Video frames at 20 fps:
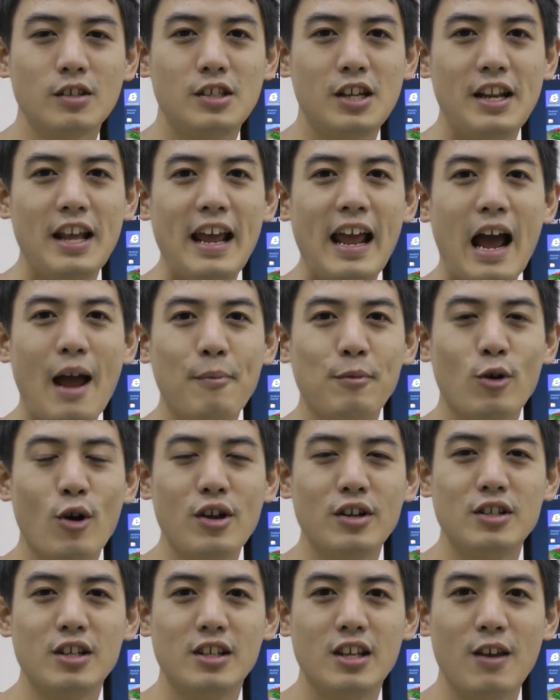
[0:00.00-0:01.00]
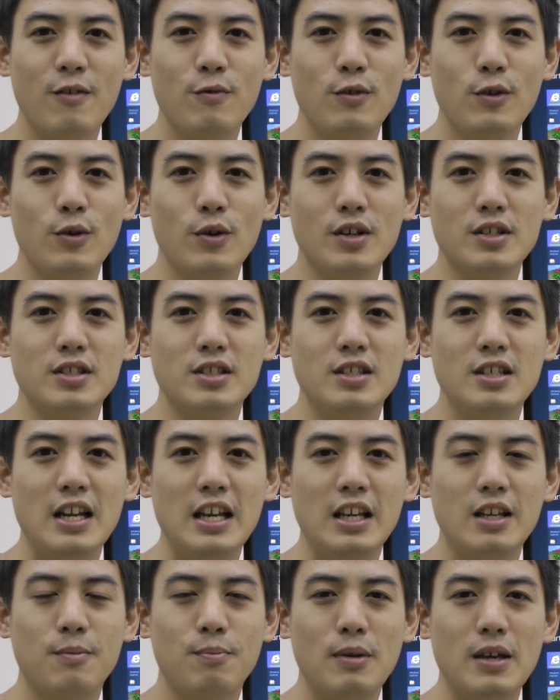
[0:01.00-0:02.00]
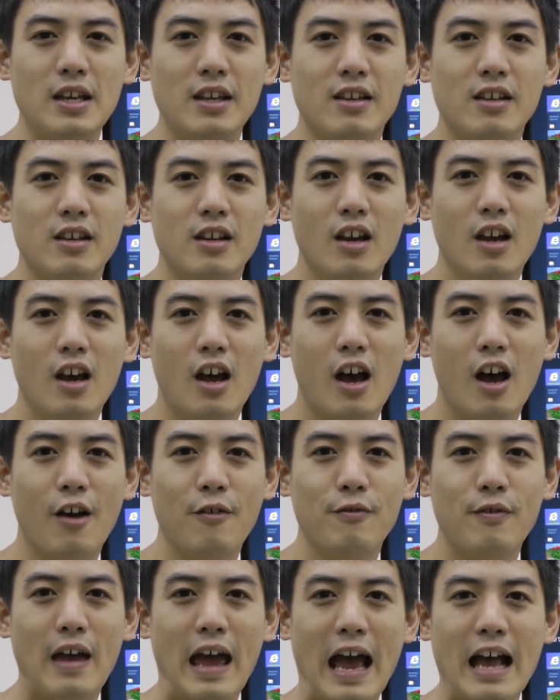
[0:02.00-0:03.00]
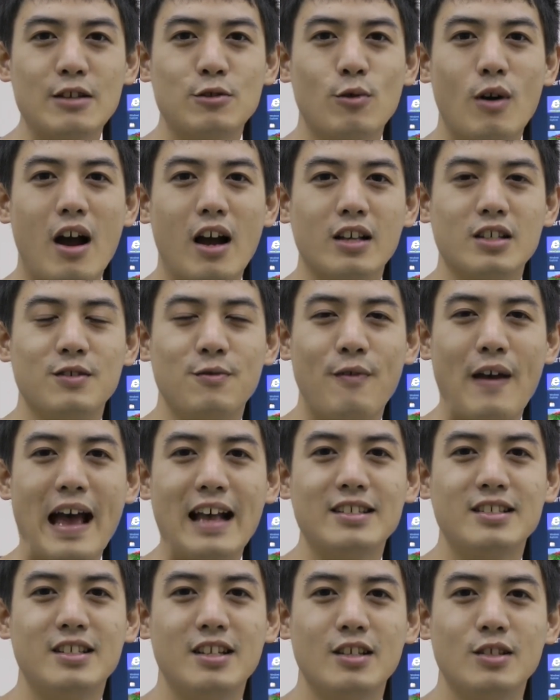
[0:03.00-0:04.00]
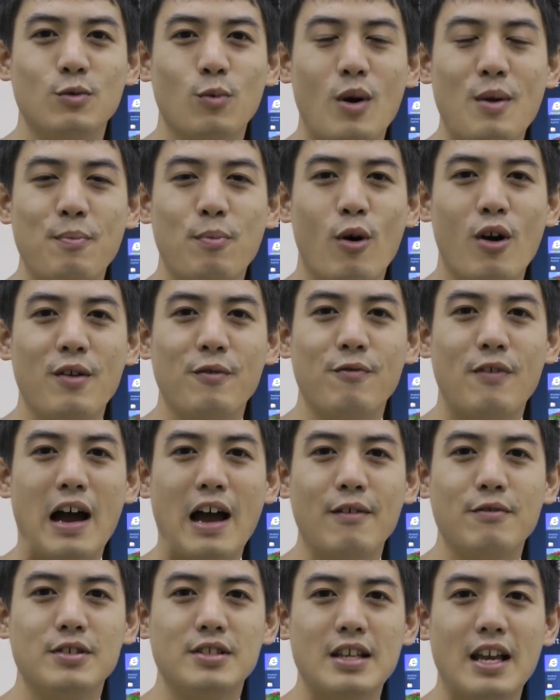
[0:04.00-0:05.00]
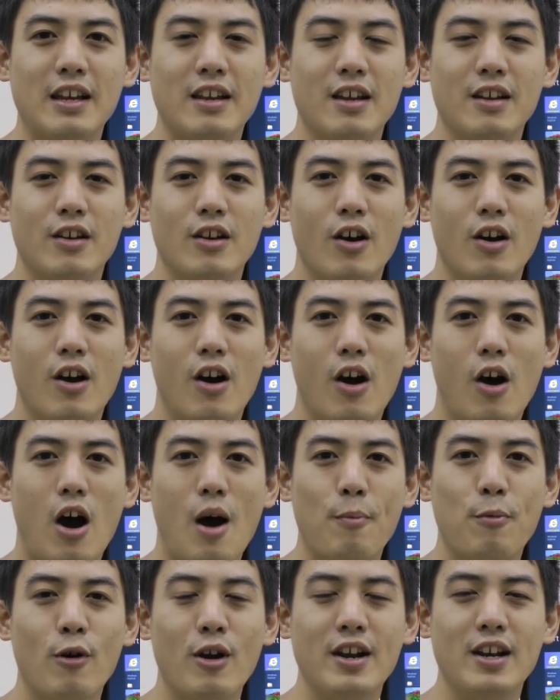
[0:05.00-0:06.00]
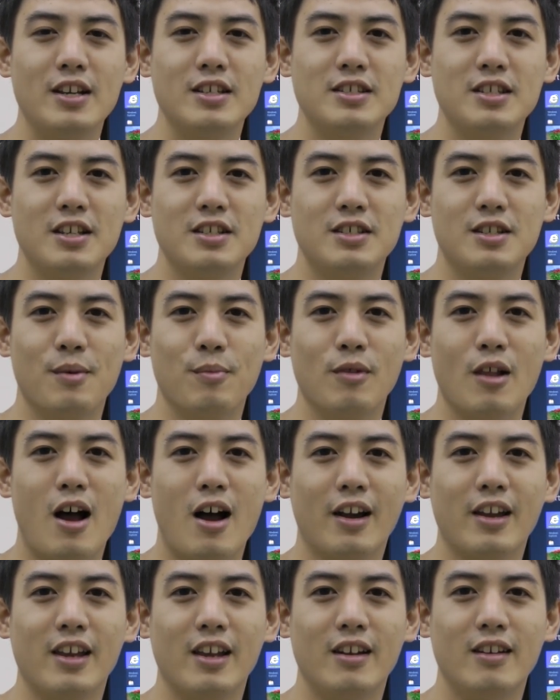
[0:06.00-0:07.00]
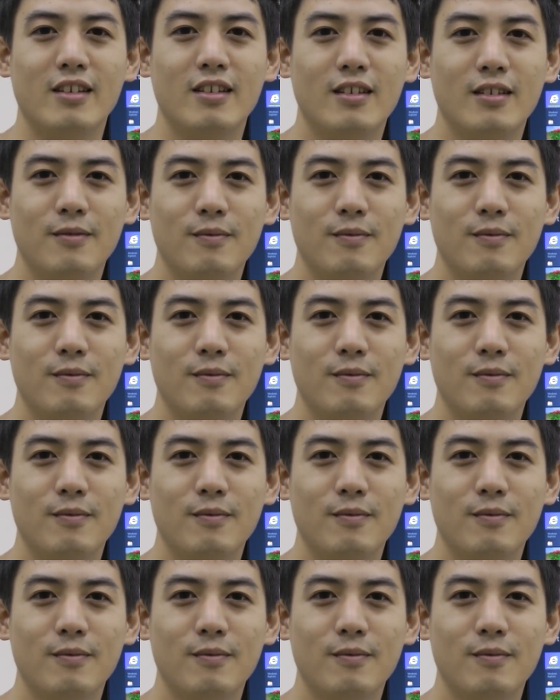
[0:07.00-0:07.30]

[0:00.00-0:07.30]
Today I'm going to give you a sneak peek of ASRock's fastest 1.5 second operating system login.